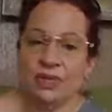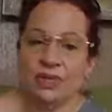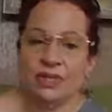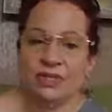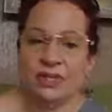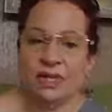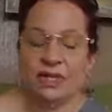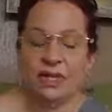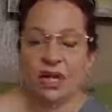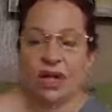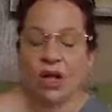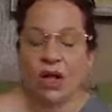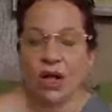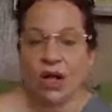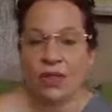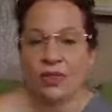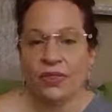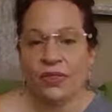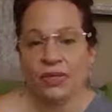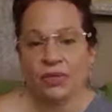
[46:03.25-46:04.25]
He said that
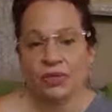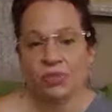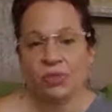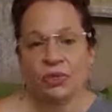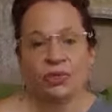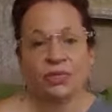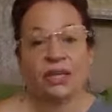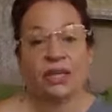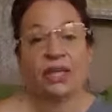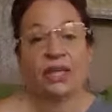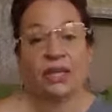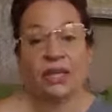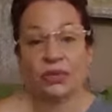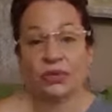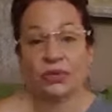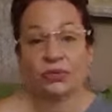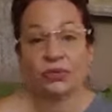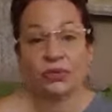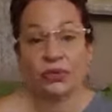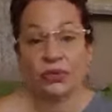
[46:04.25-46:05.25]
all things work together
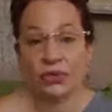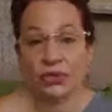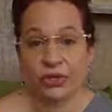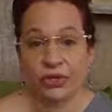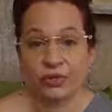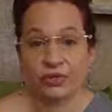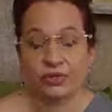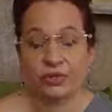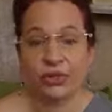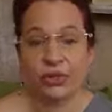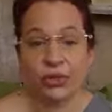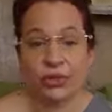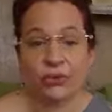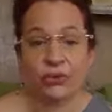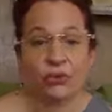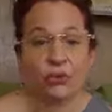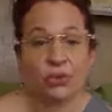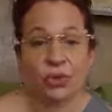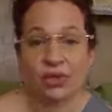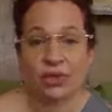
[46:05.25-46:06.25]
for good for those
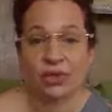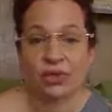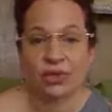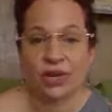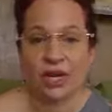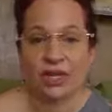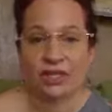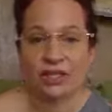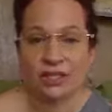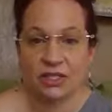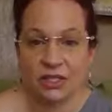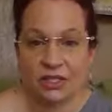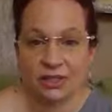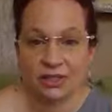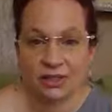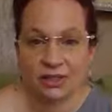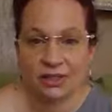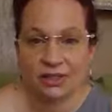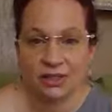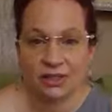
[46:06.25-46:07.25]
who are in Christ
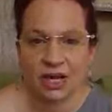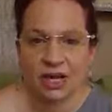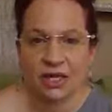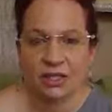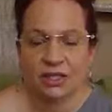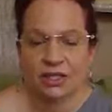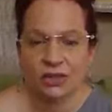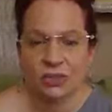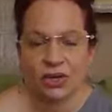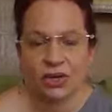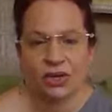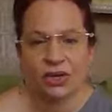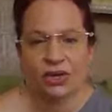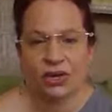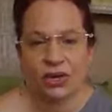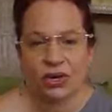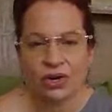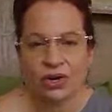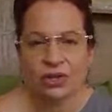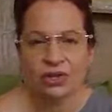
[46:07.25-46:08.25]
Jesus. And I just want to
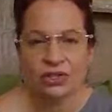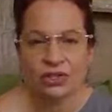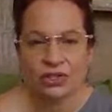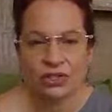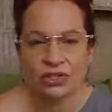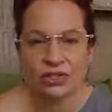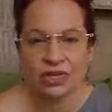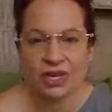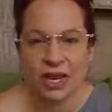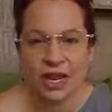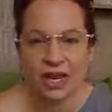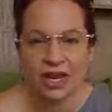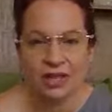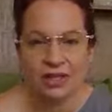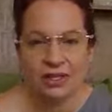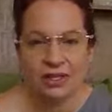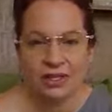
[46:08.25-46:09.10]
encourage you today.